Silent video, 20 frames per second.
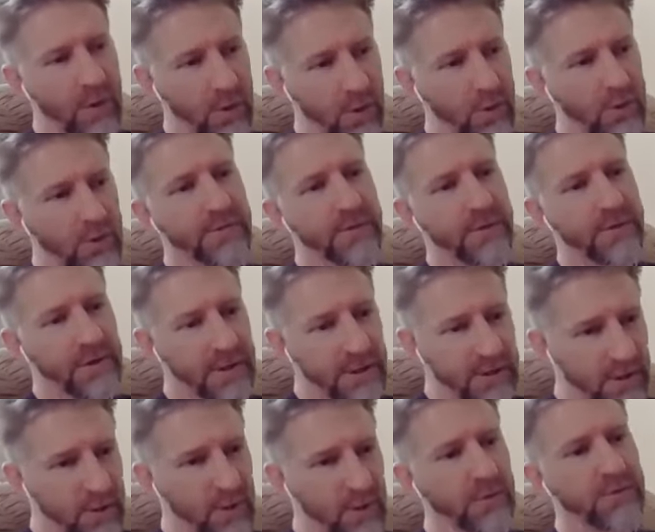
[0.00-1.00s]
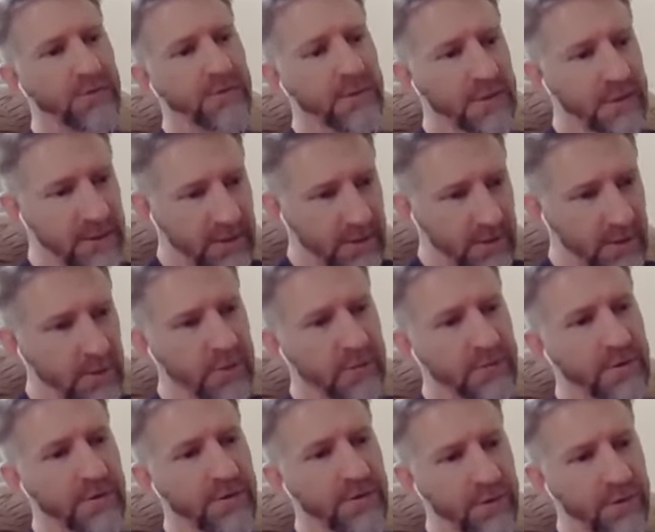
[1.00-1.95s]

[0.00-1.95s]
over and over and over